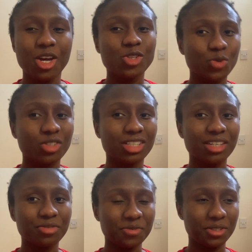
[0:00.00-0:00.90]

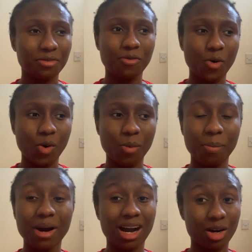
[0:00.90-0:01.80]
254
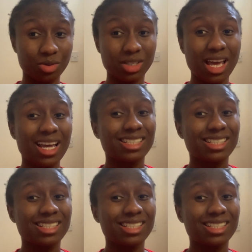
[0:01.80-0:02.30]
pounds